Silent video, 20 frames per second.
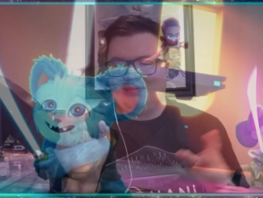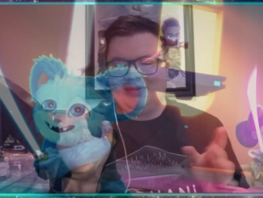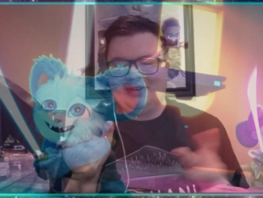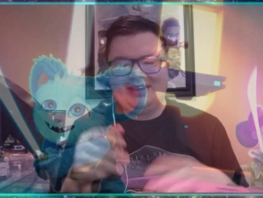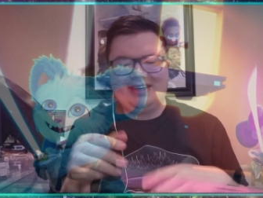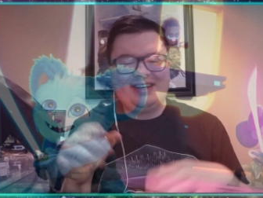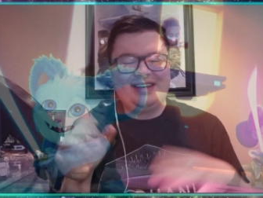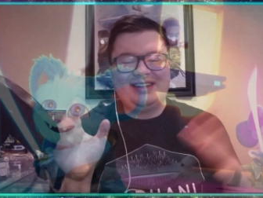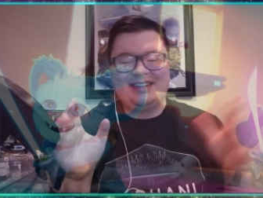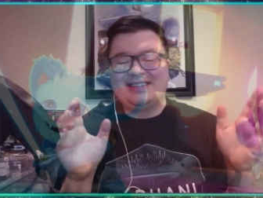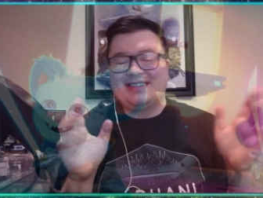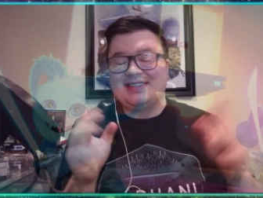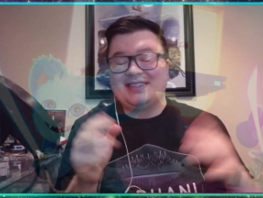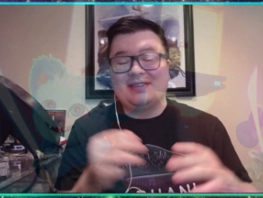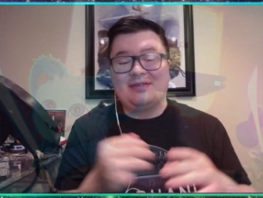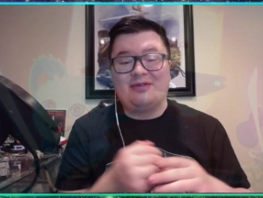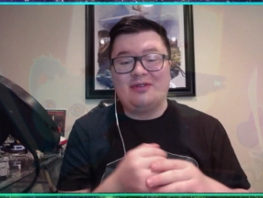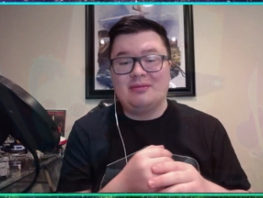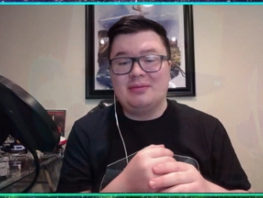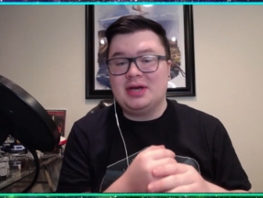be like, this
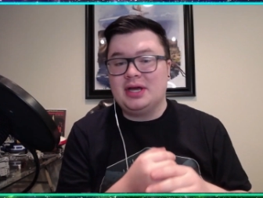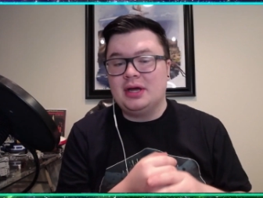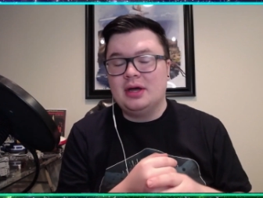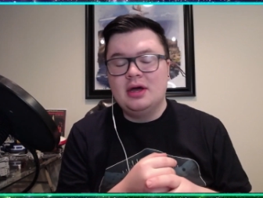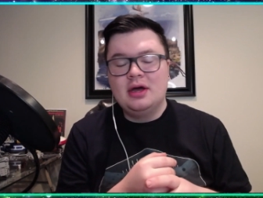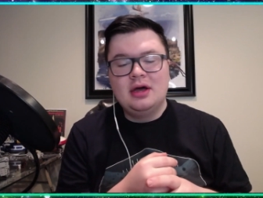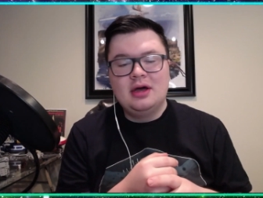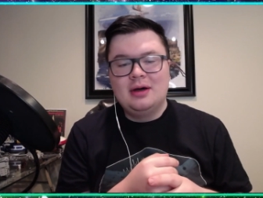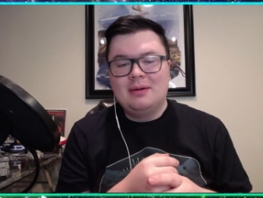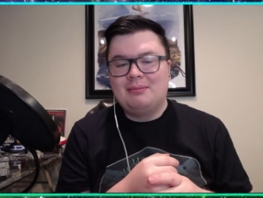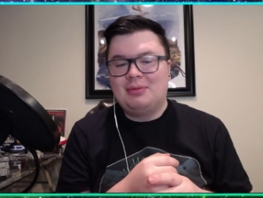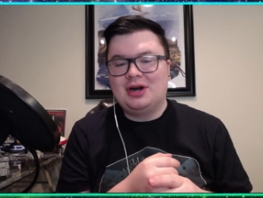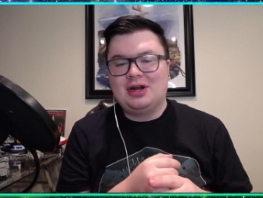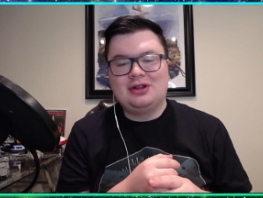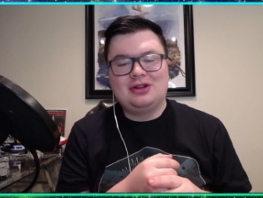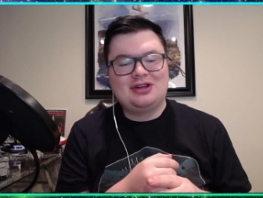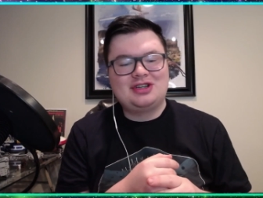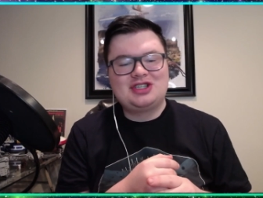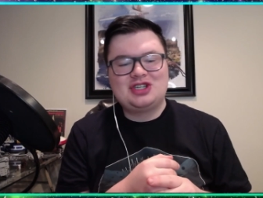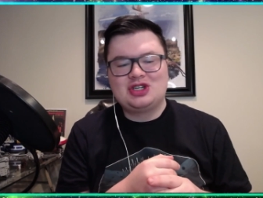isn't for me. But
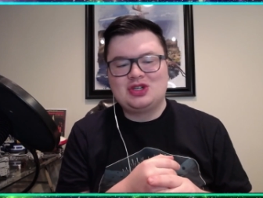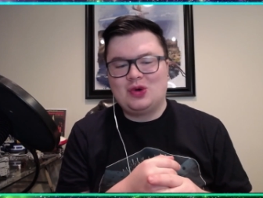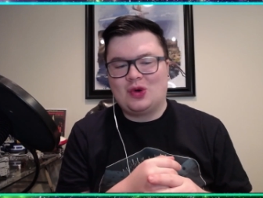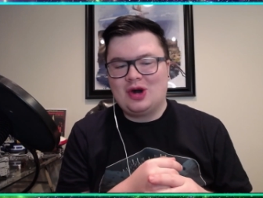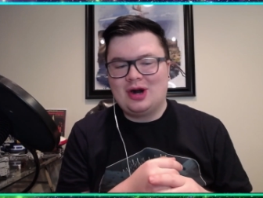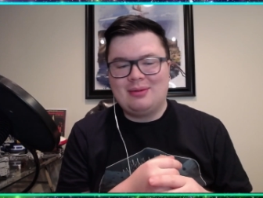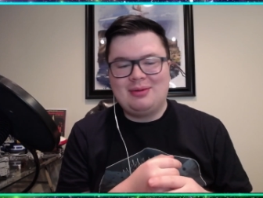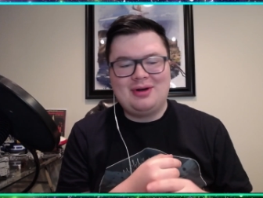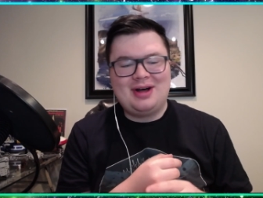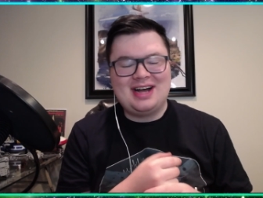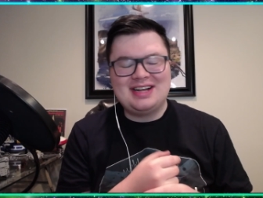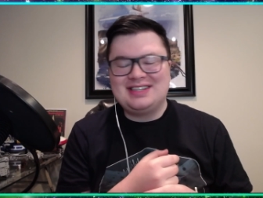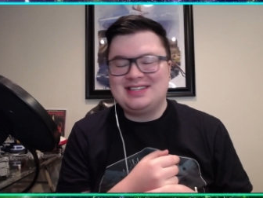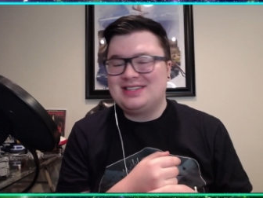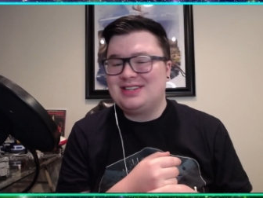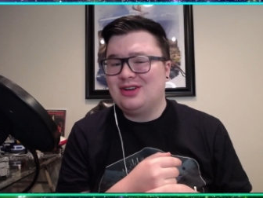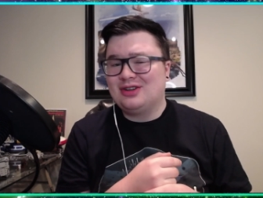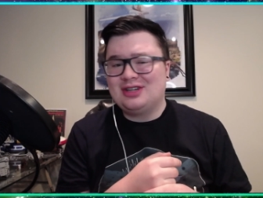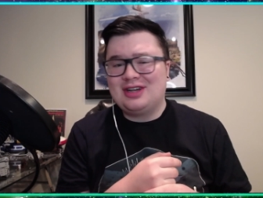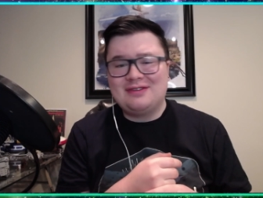it looks adorable. I
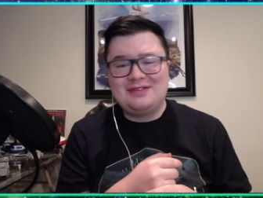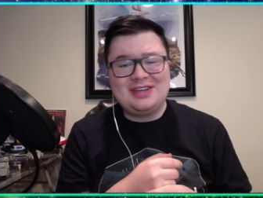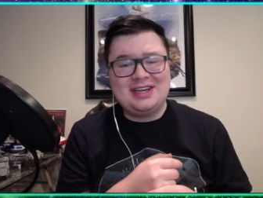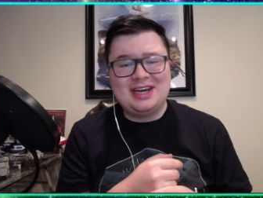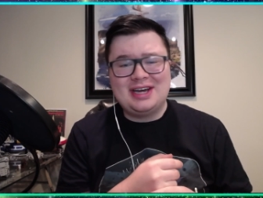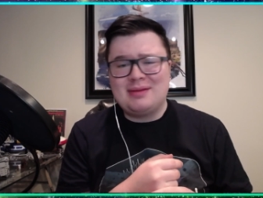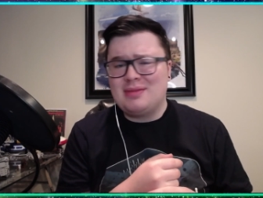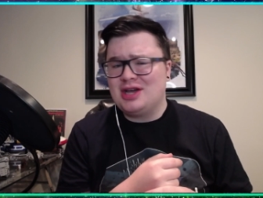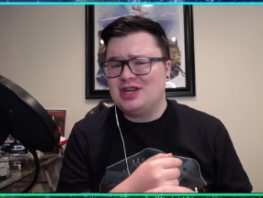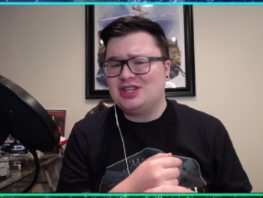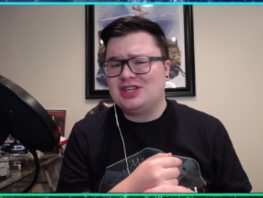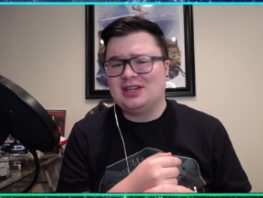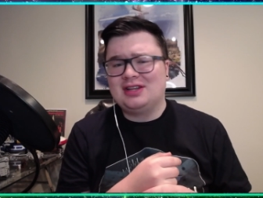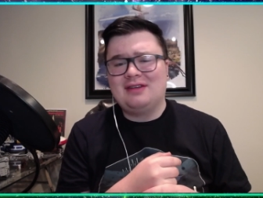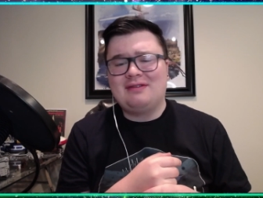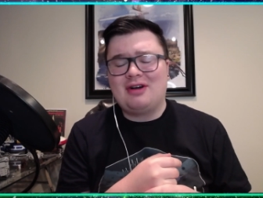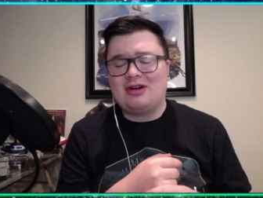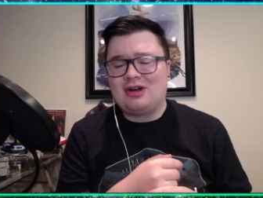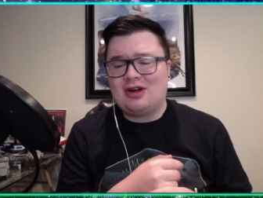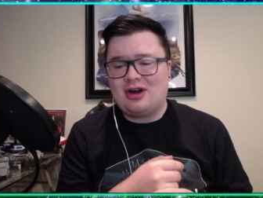still love the animation. I
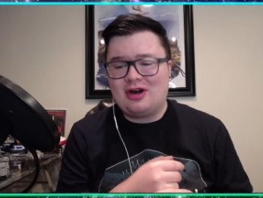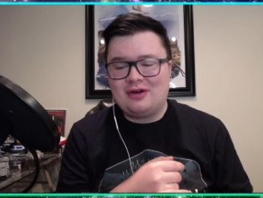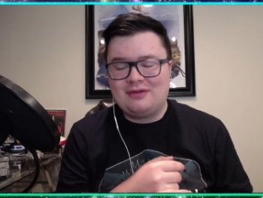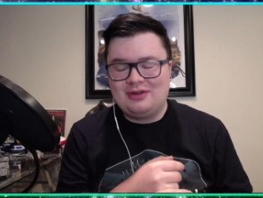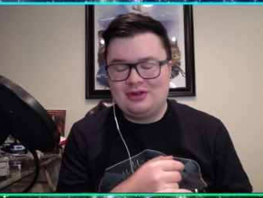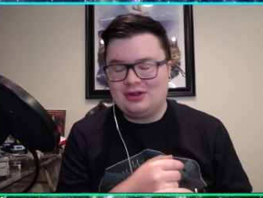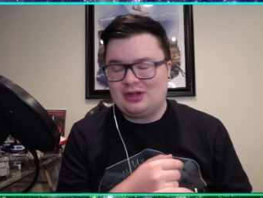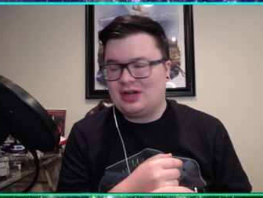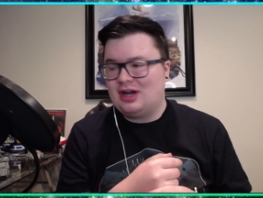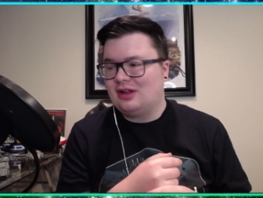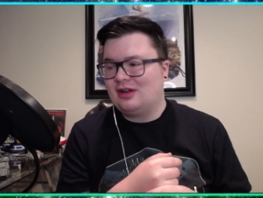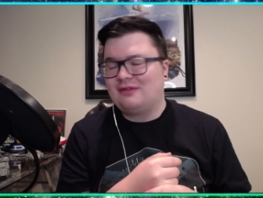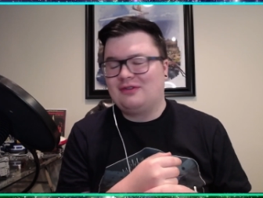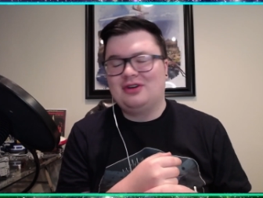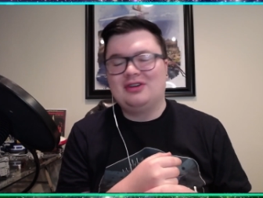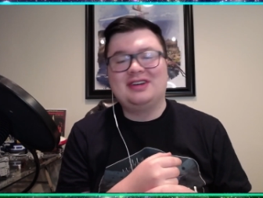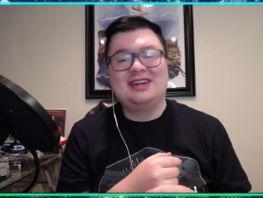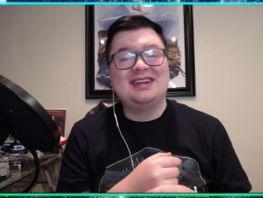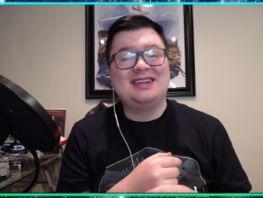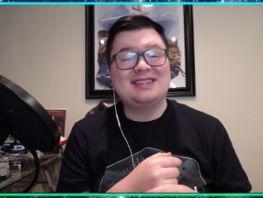love how
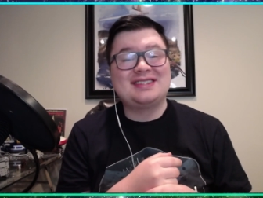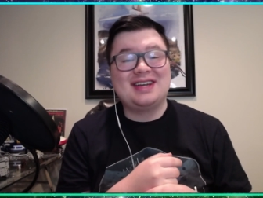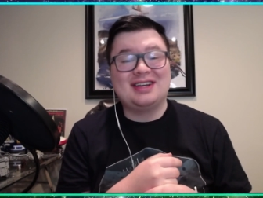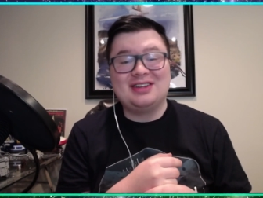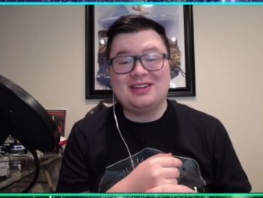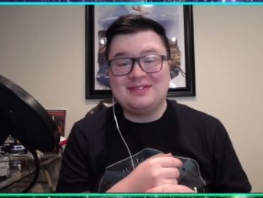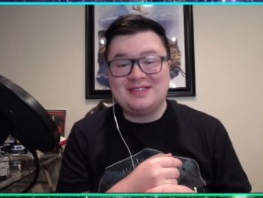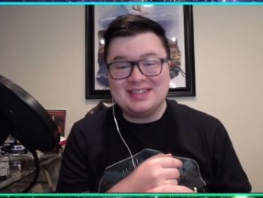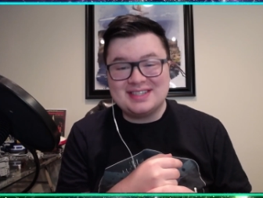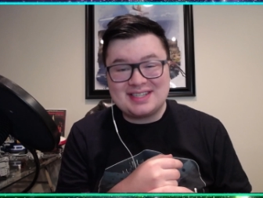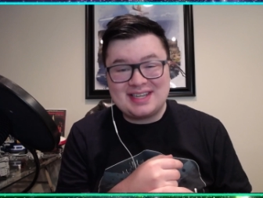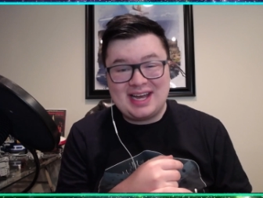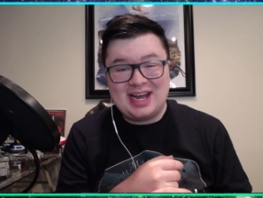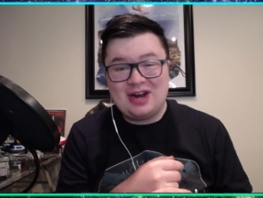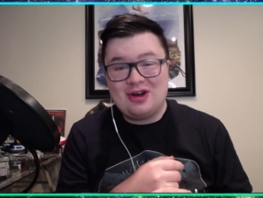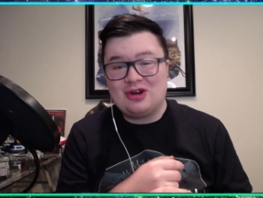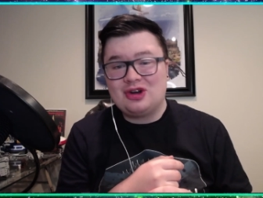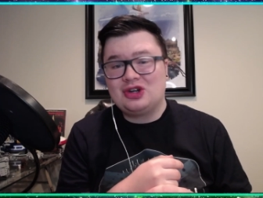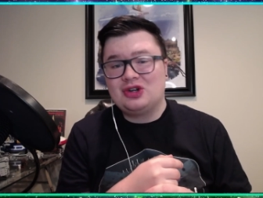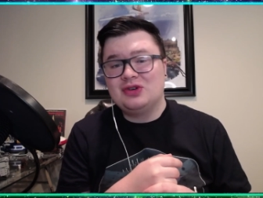colorful it is. I love these
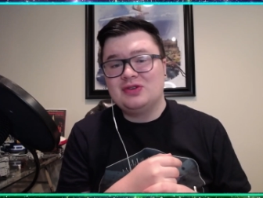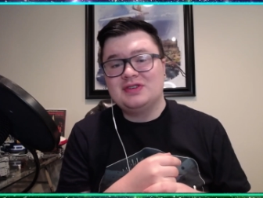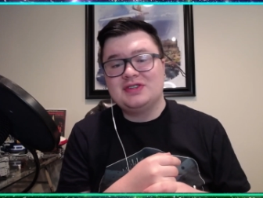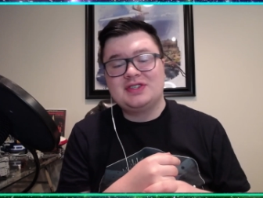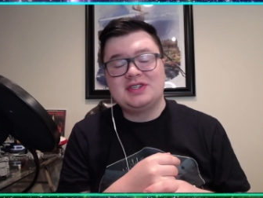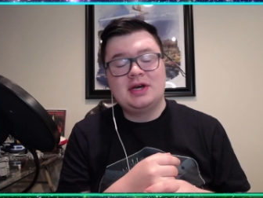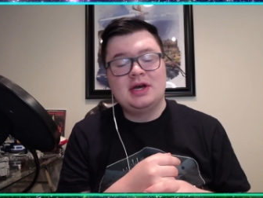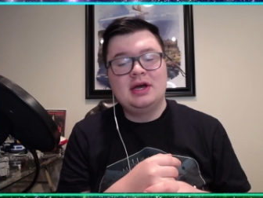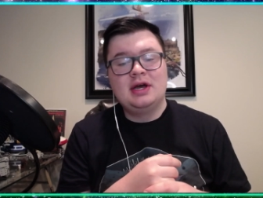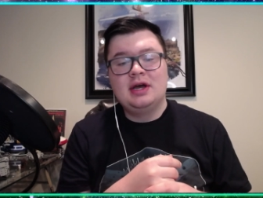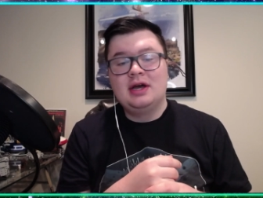characters.